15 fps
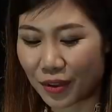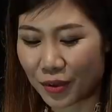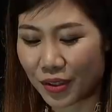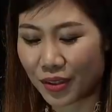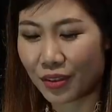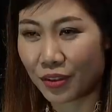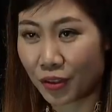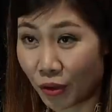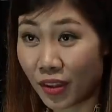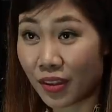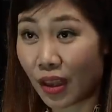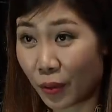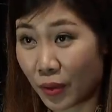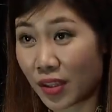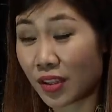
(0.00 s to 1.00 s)

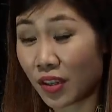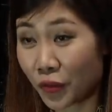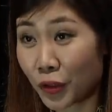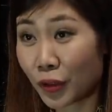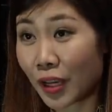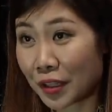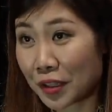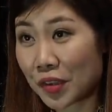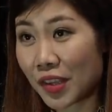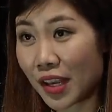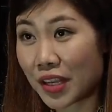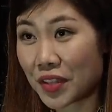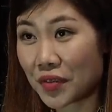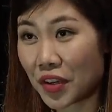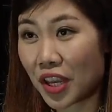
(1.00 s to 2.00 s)
that was a difficult exercise for